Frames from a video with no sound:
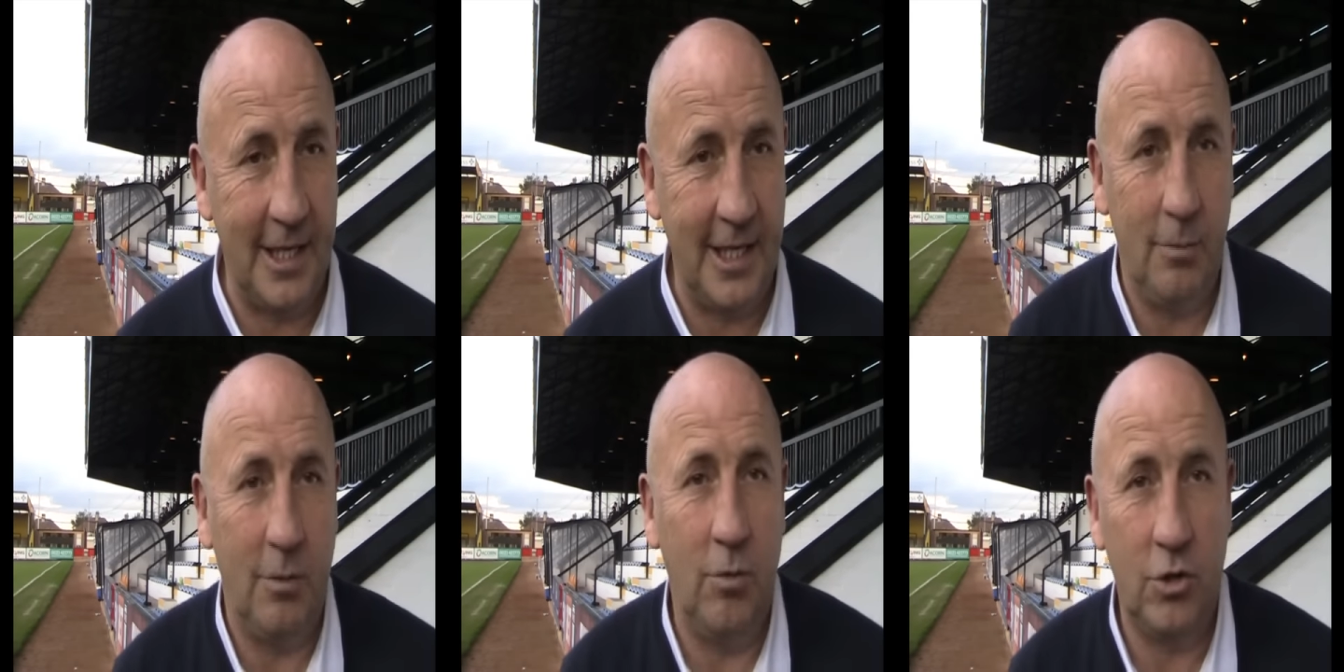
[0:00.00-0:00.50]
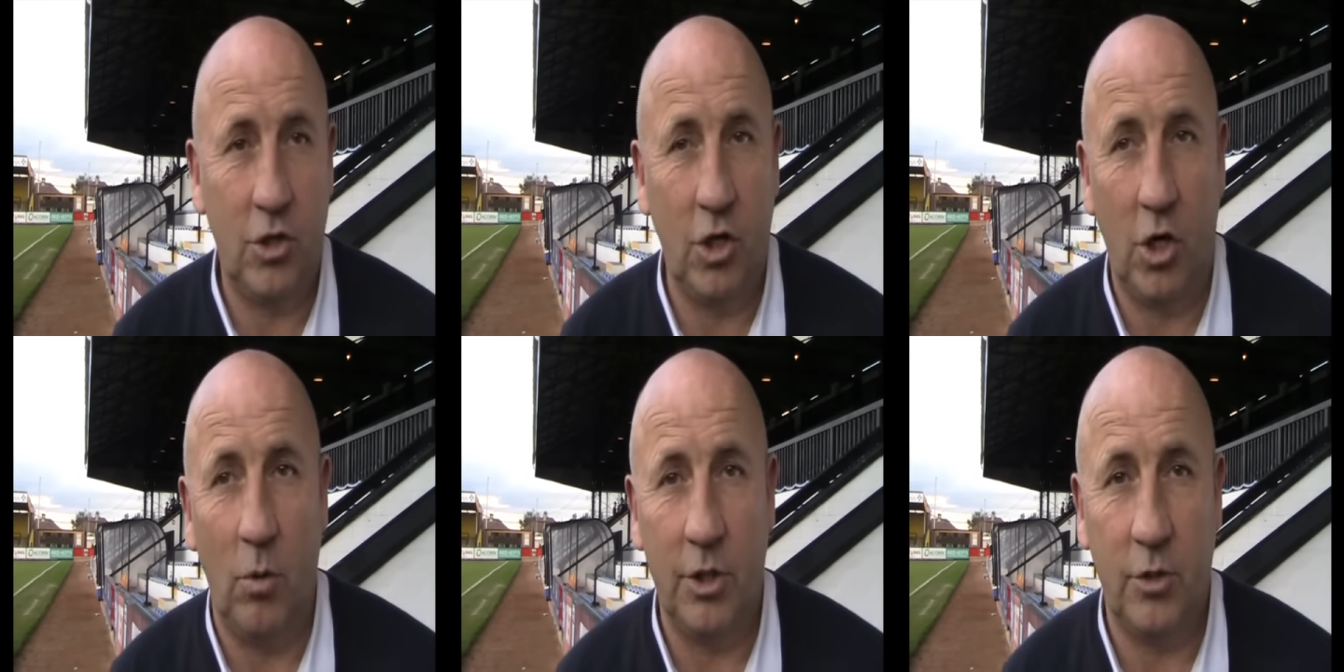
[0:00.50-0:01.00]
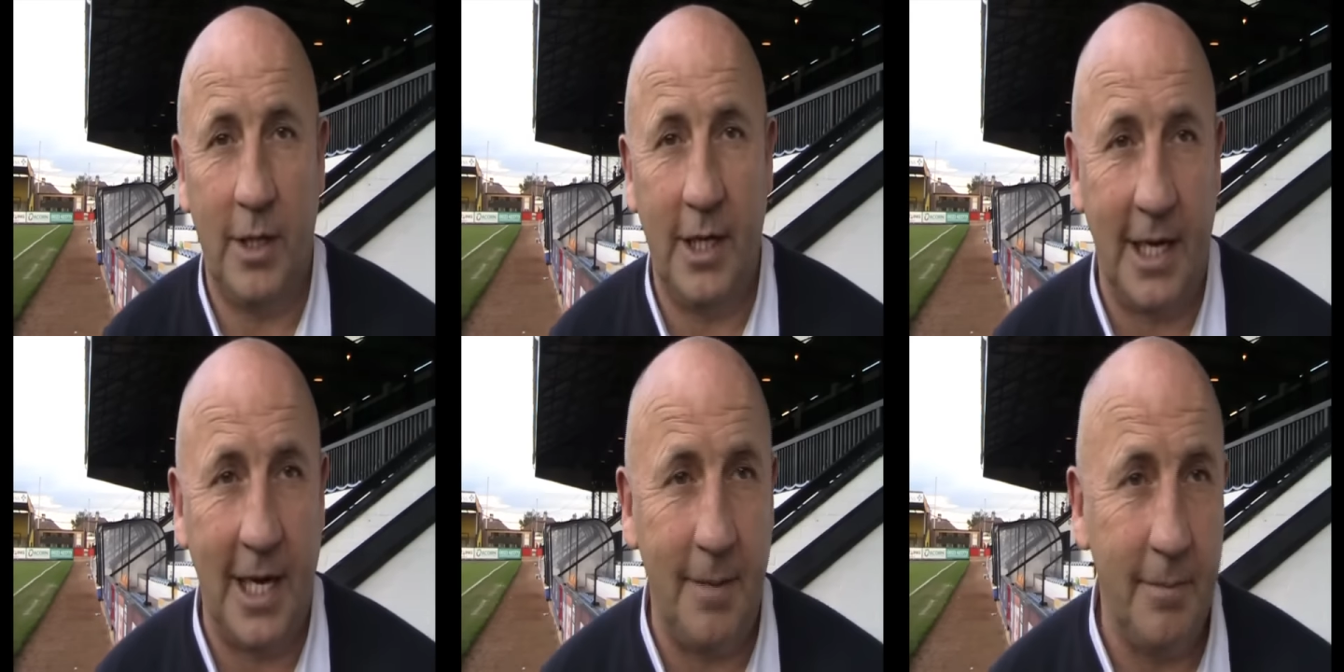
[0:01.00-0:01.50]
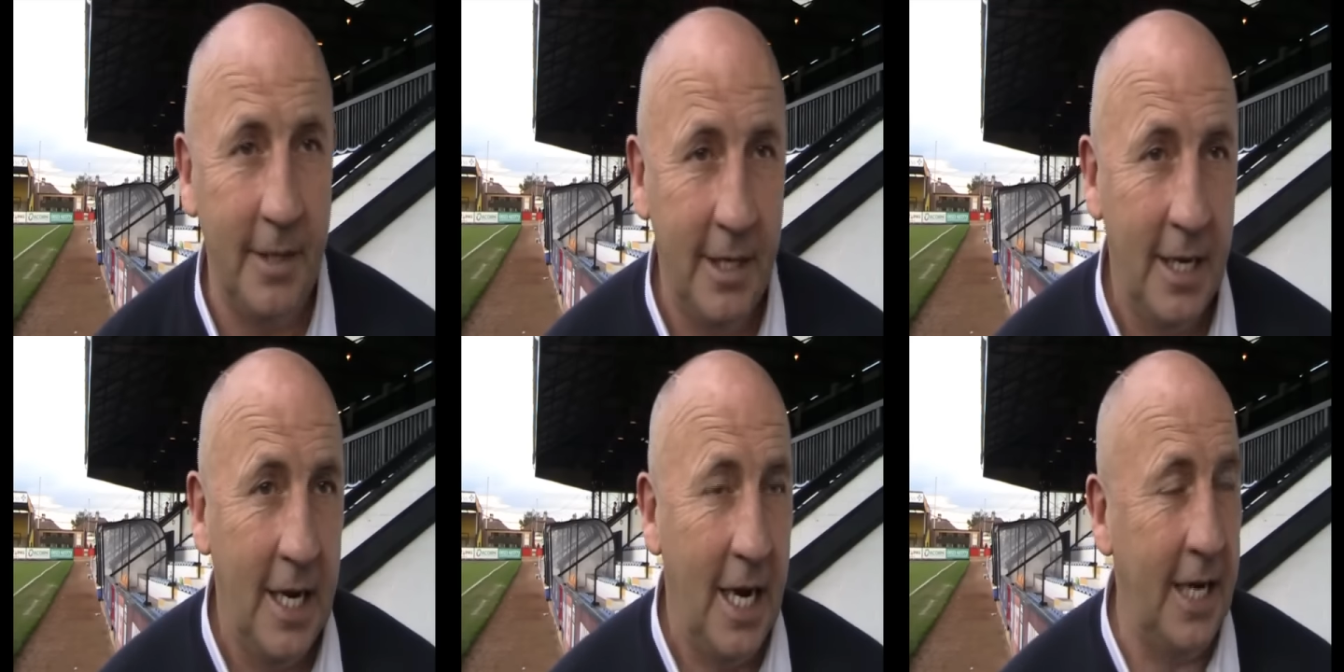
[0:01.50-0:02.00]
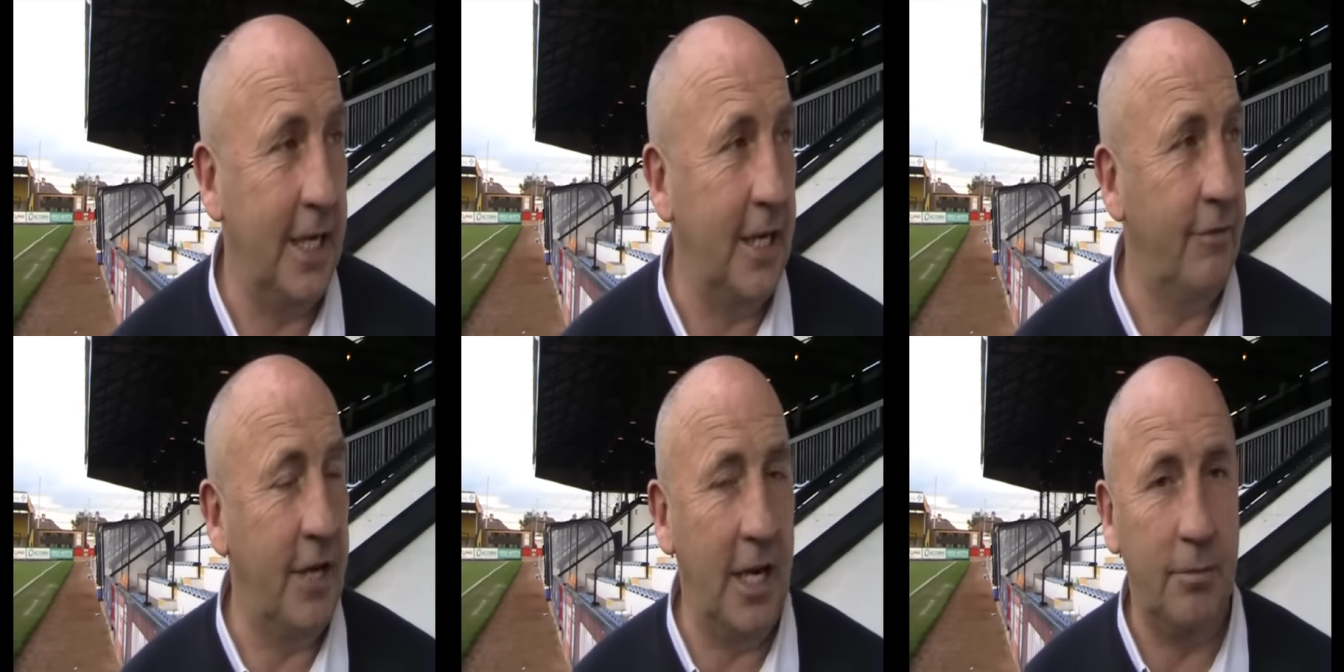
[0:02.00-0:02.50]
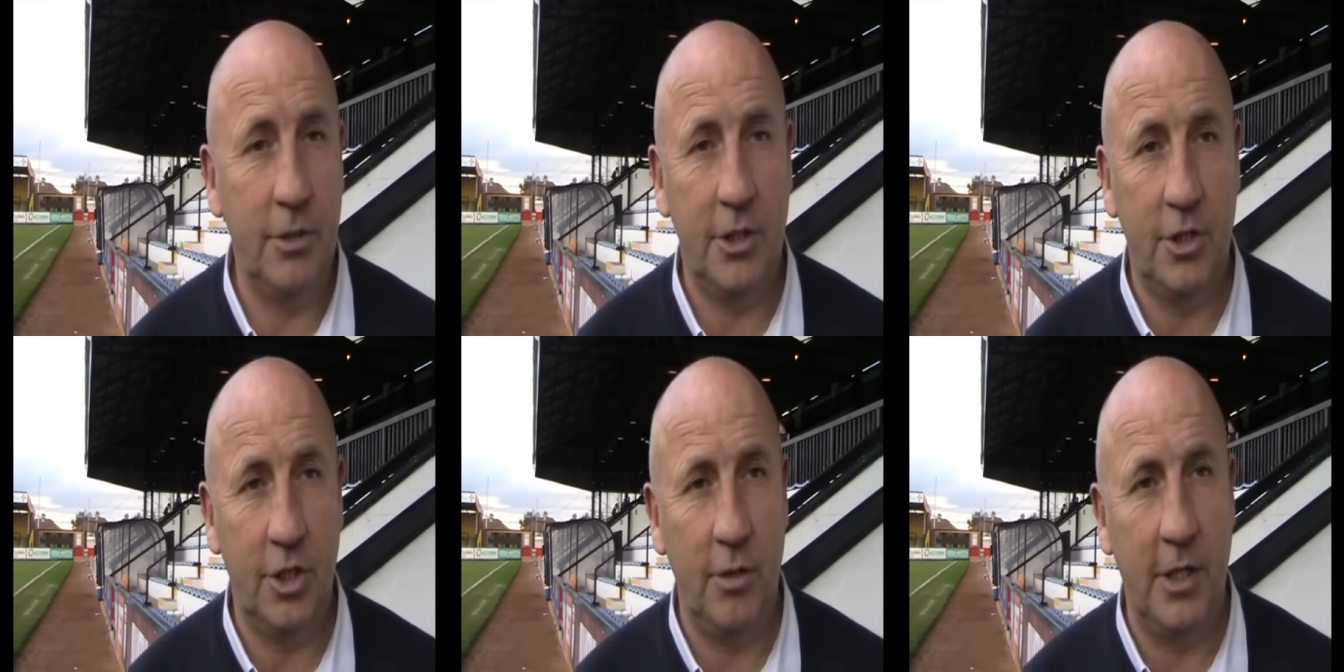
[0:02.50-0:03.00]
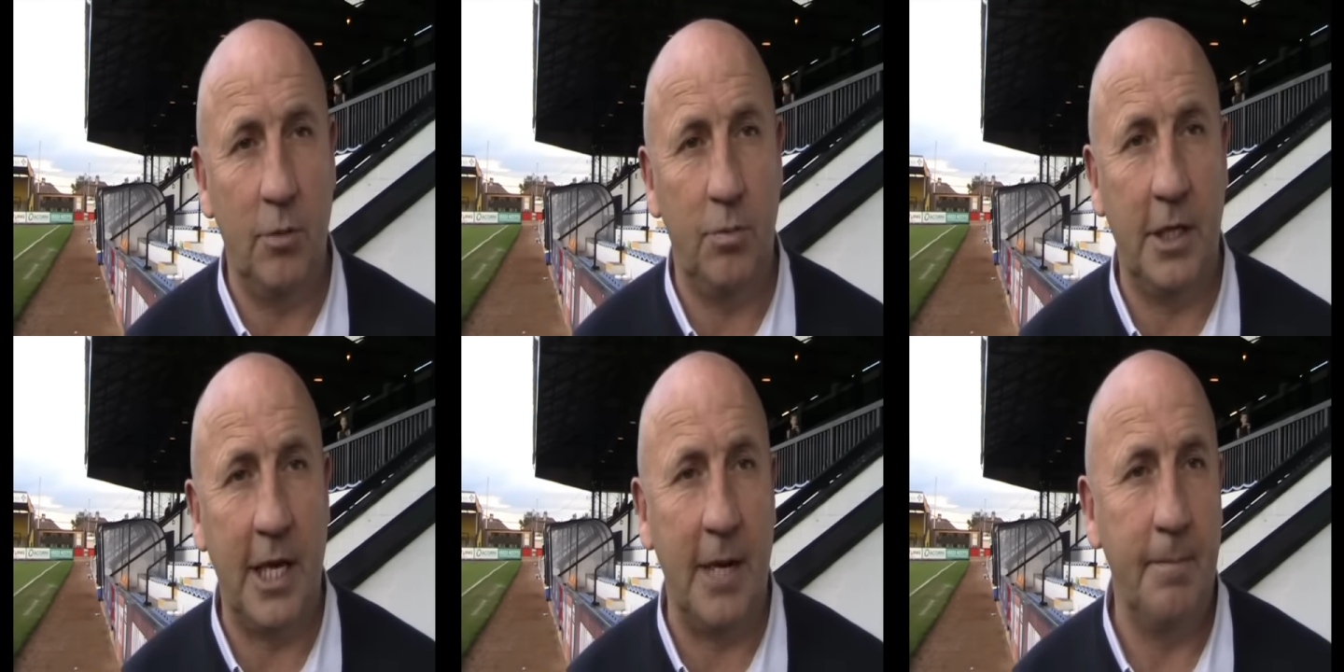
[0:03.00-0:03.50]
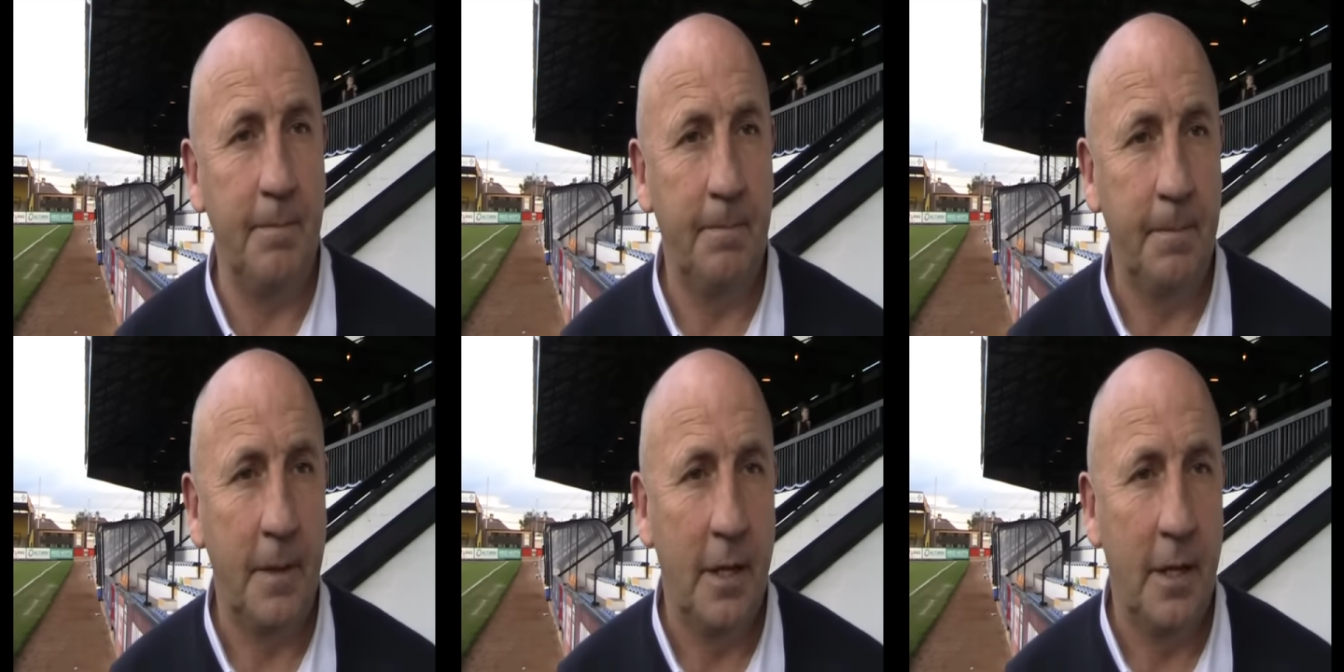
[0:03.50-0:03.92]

and you think, well, we're just going to go on to win the game. And then give Cambridge the due, they up the game.